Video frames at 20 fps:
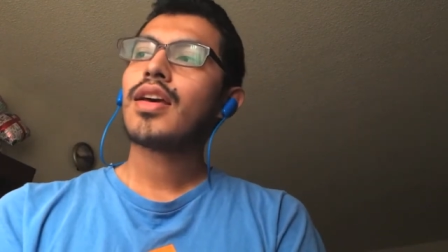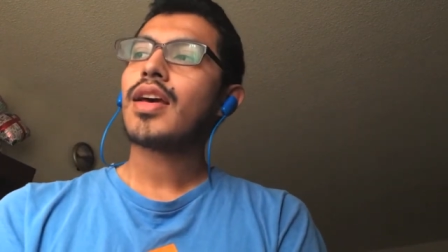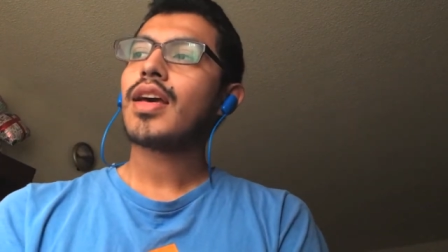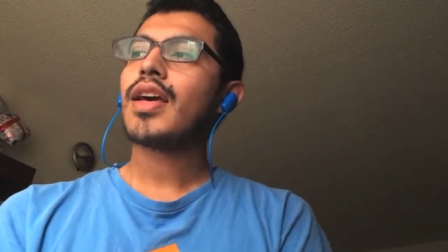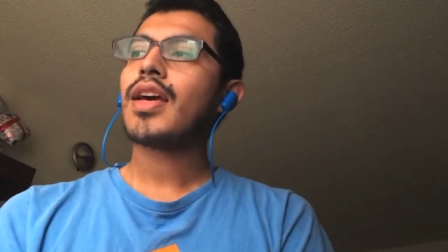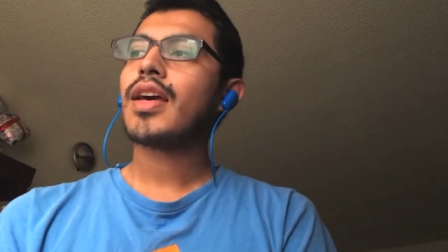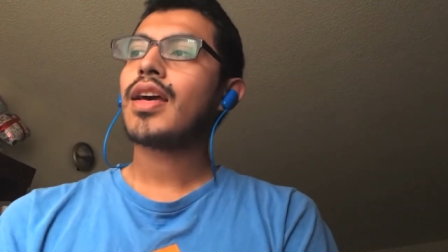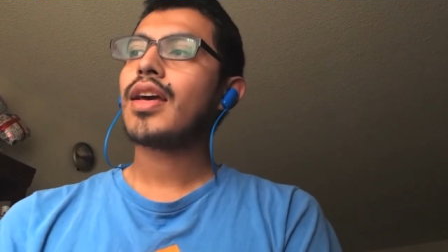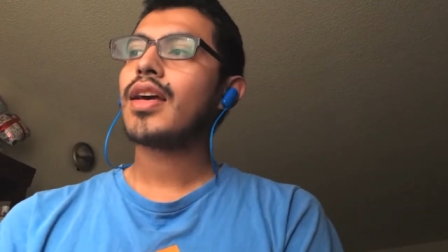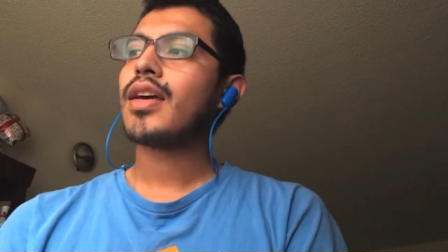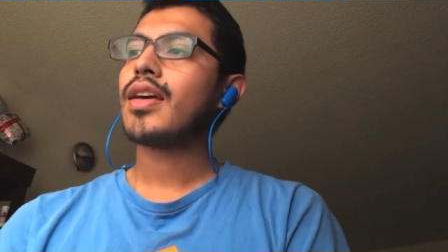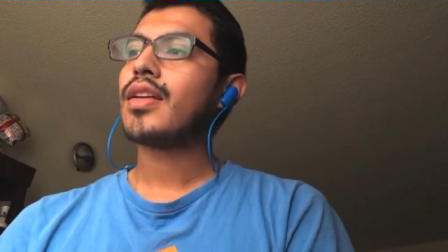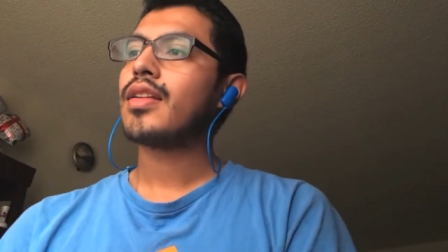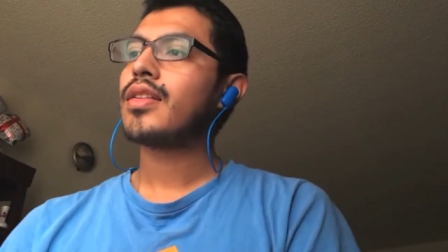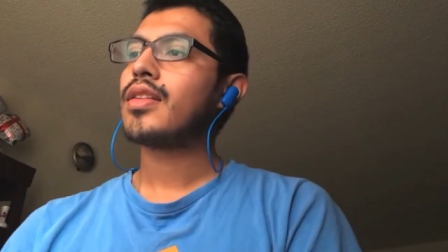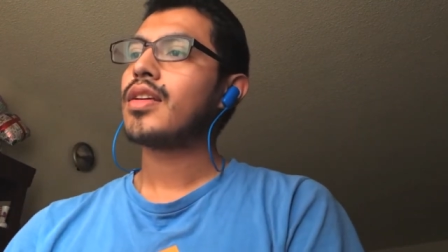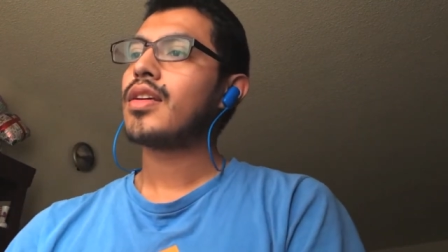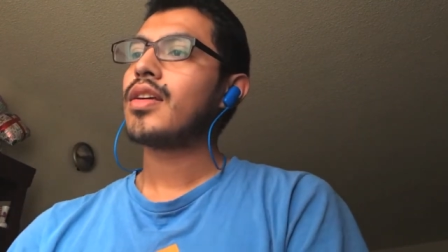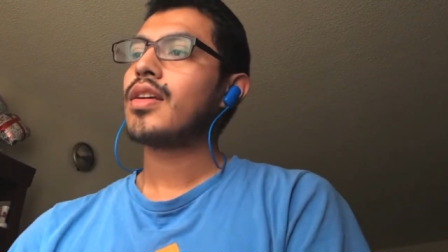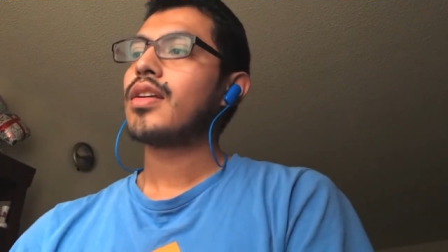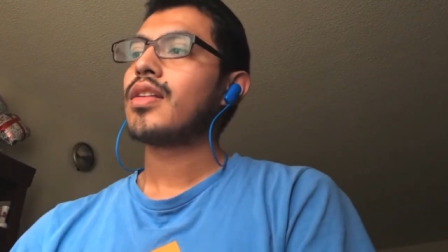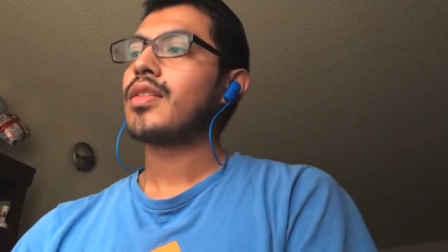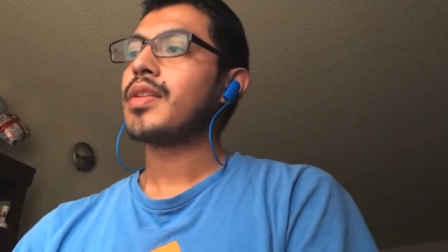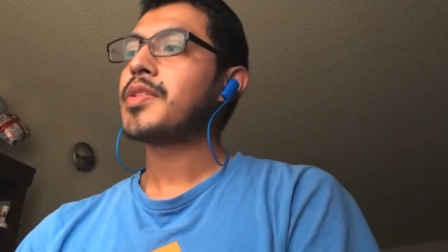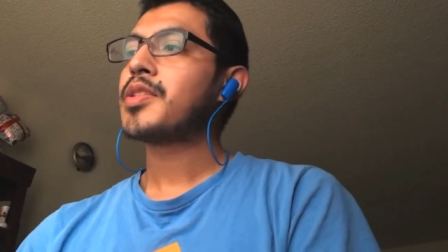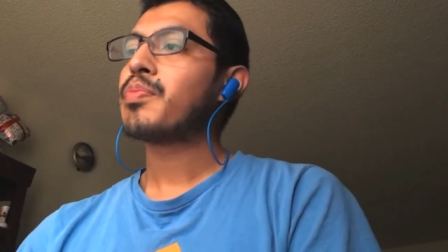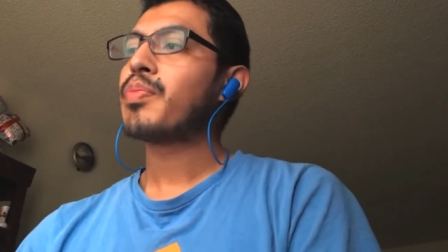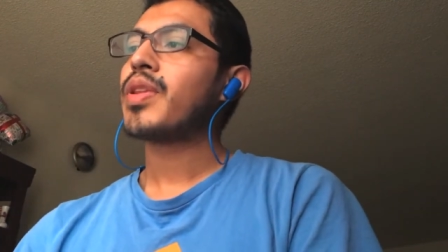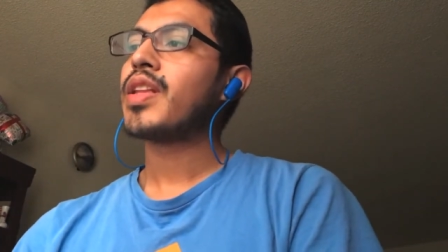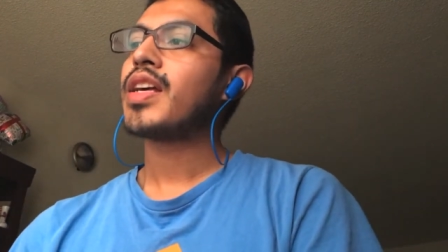And
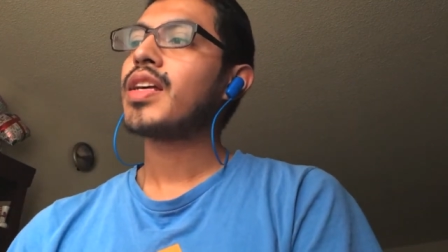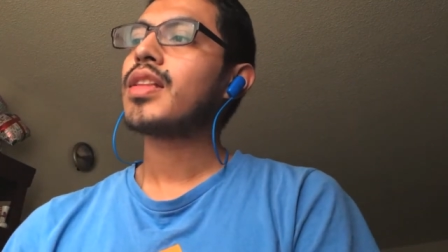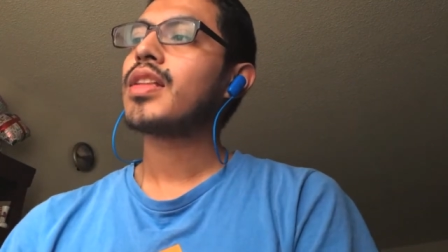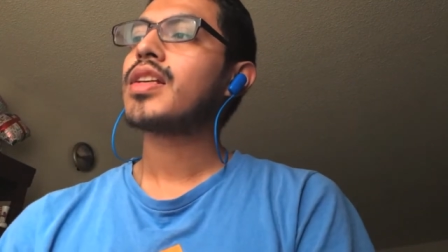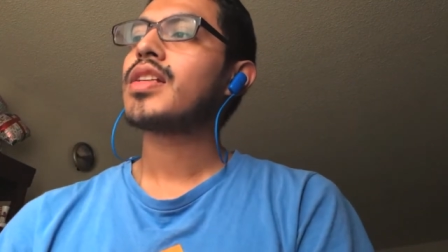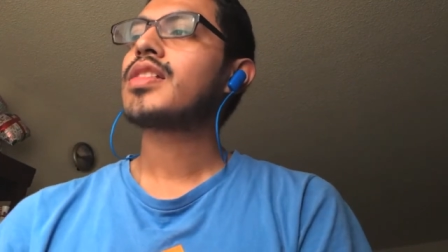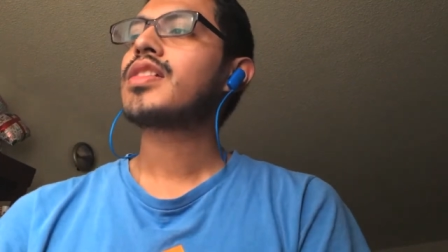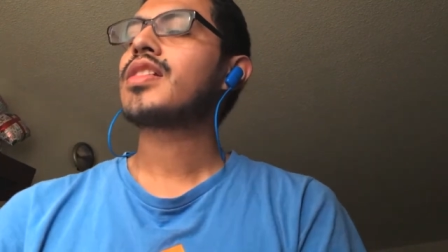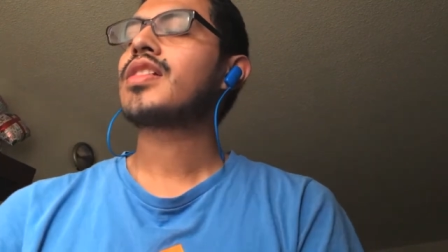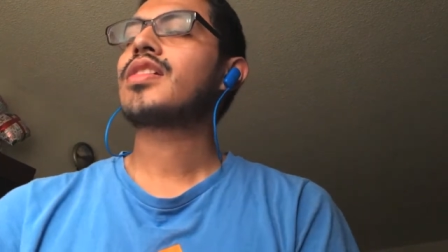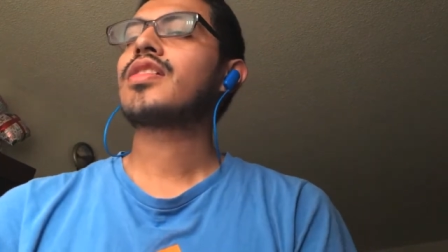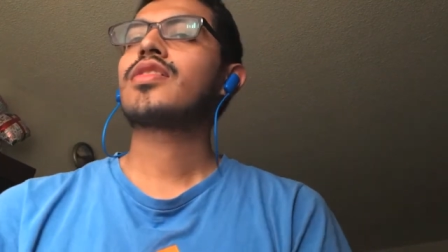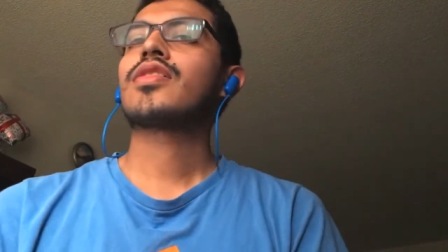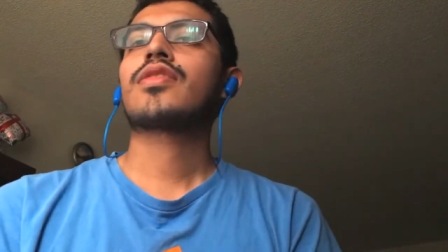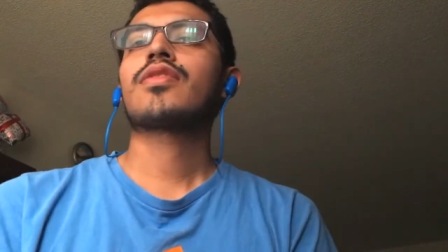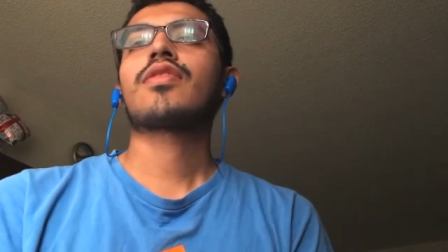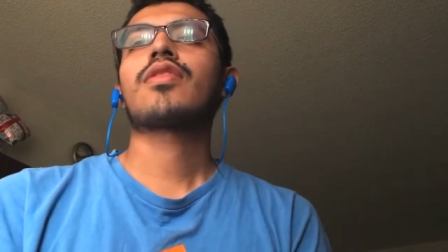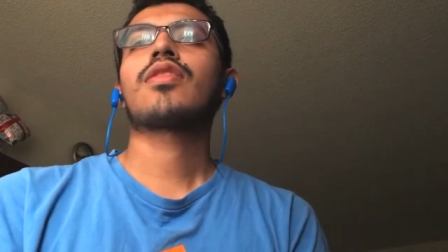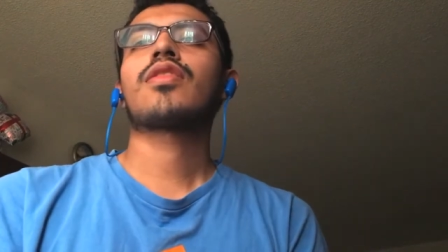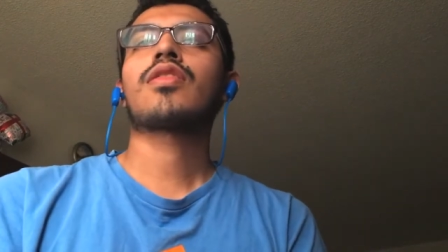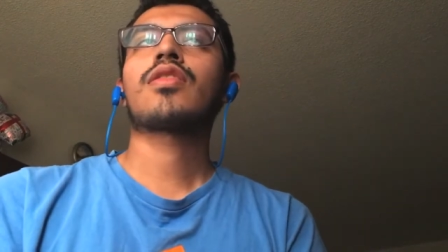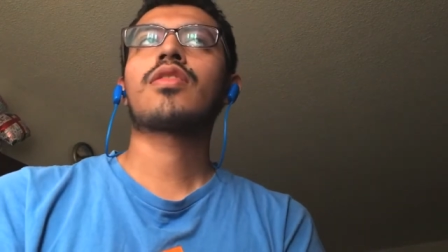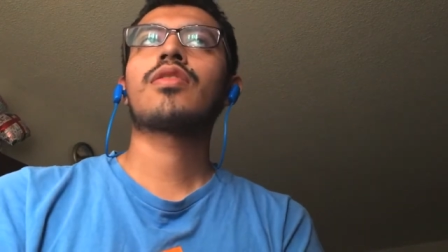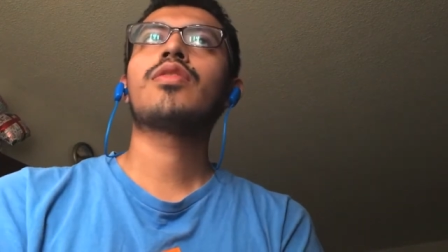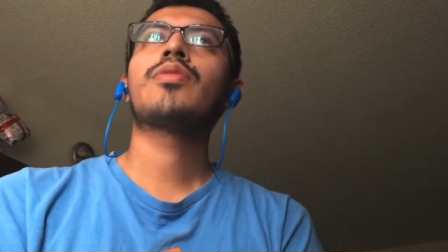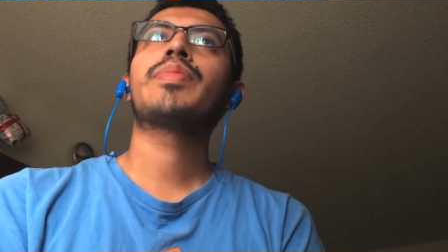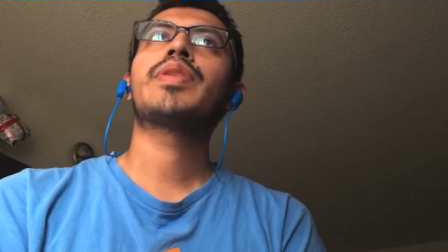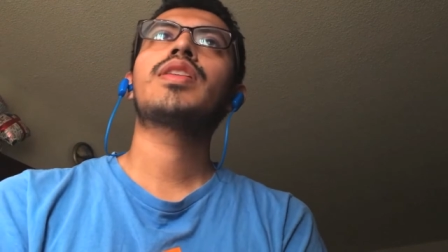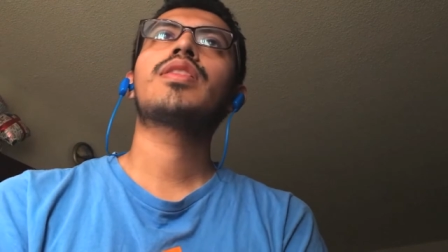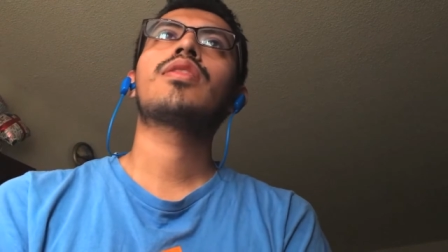this playlist is going
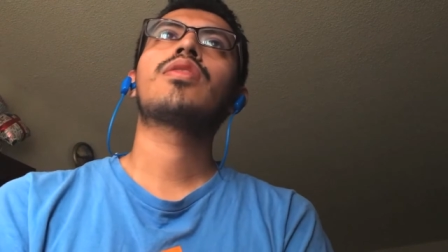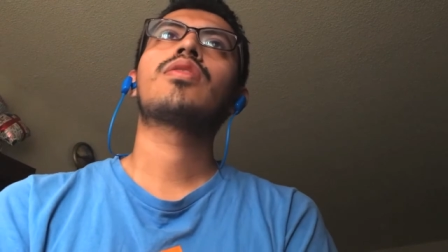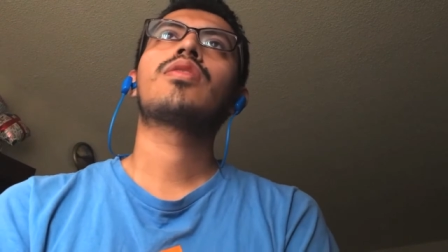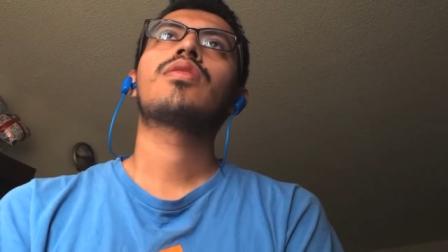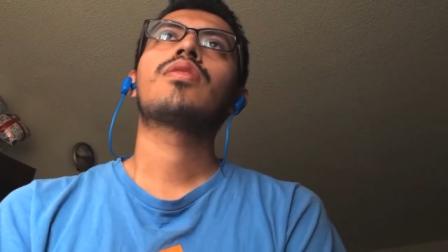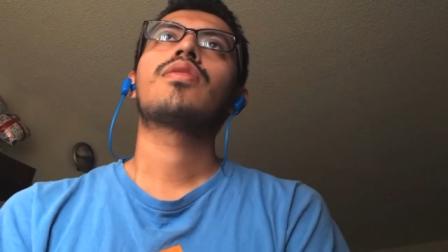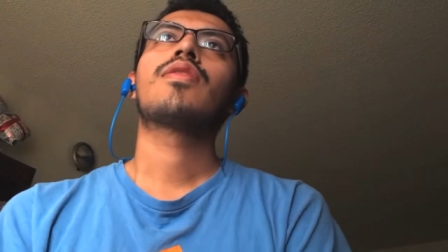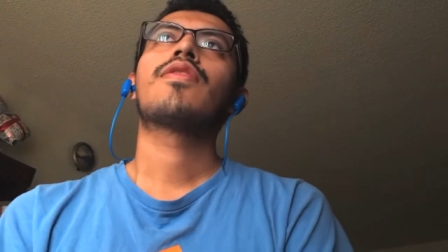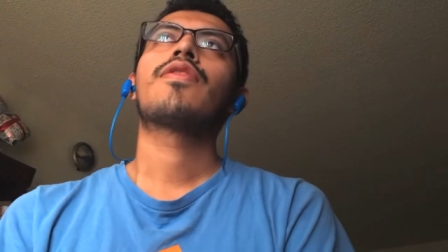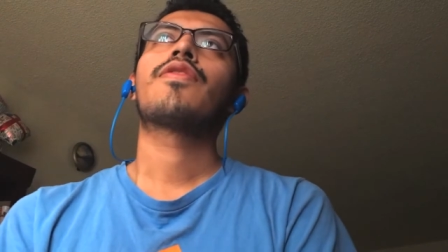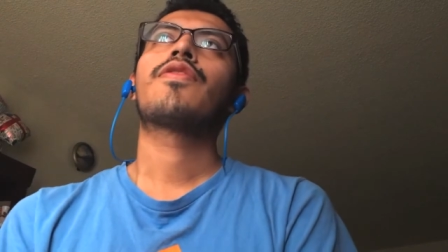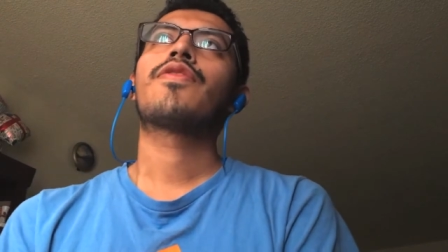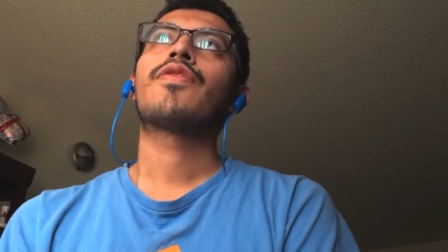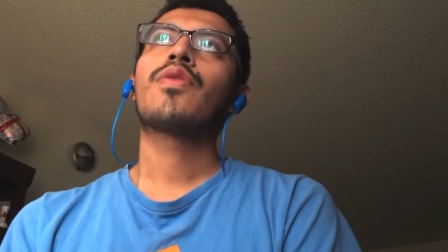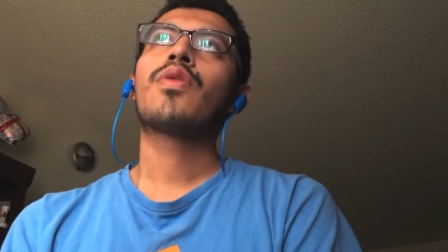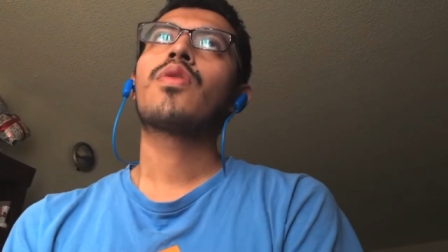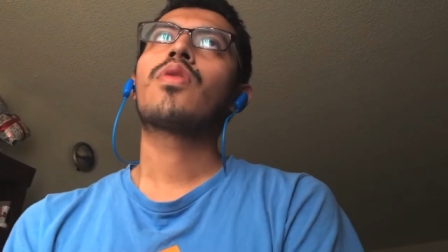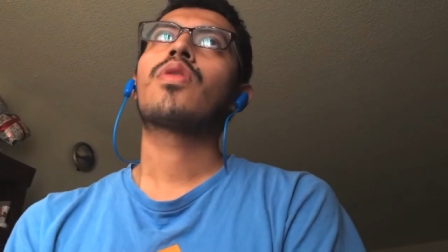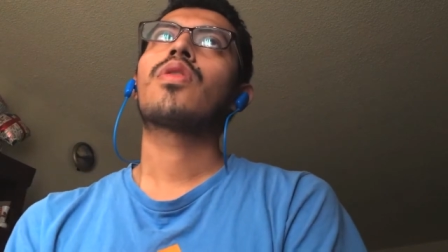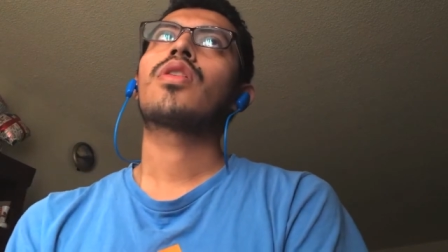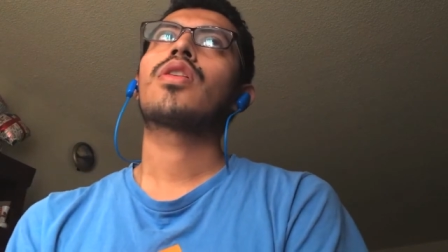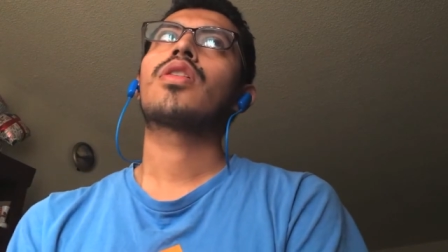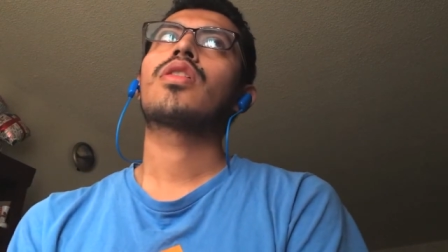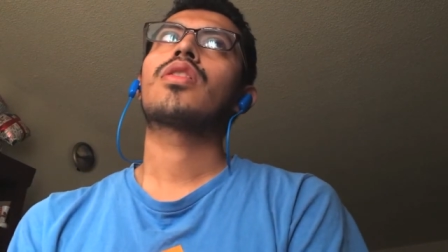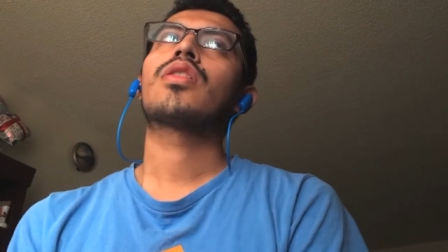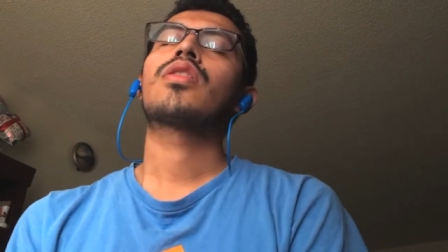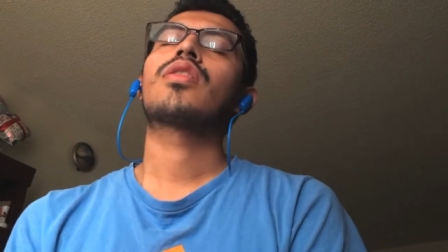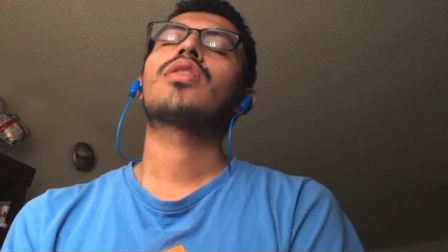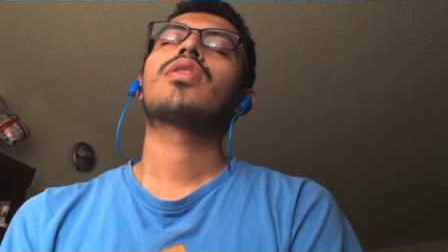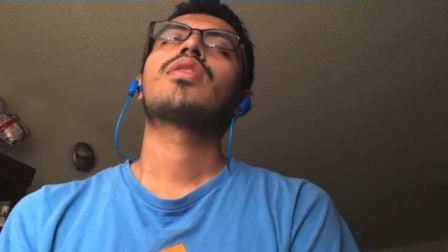to be
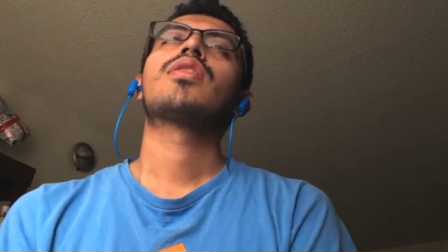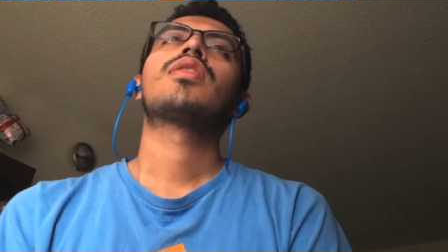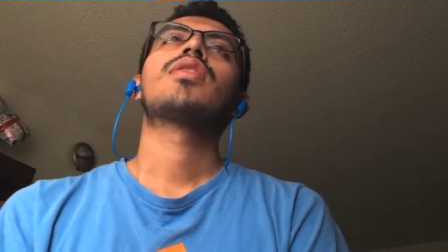for